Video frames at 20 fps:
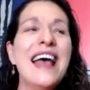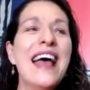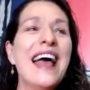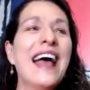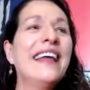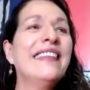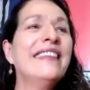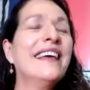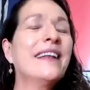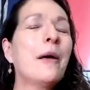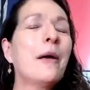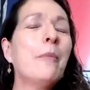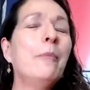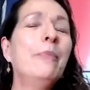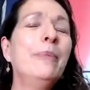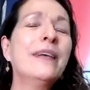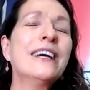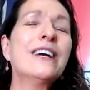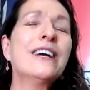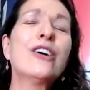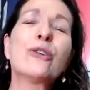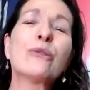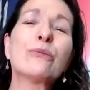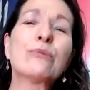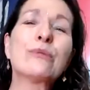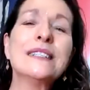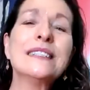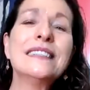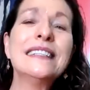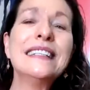and then a bigger
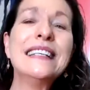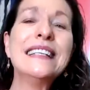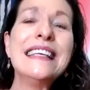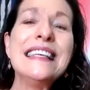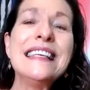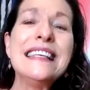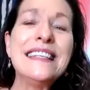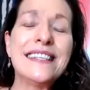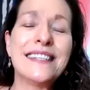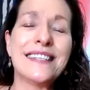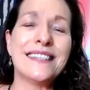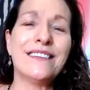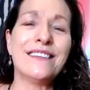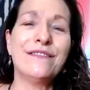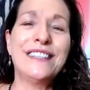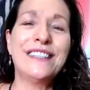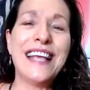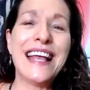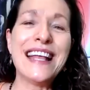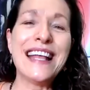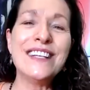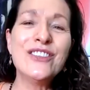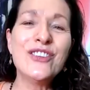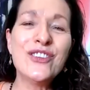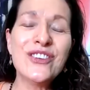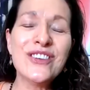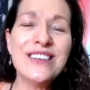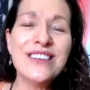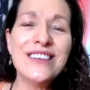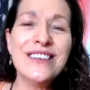release of
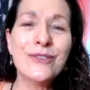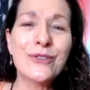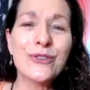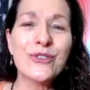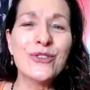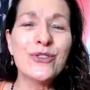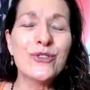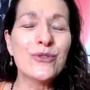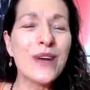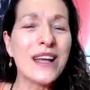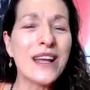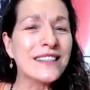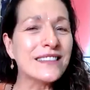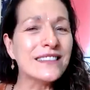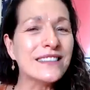tension or stress.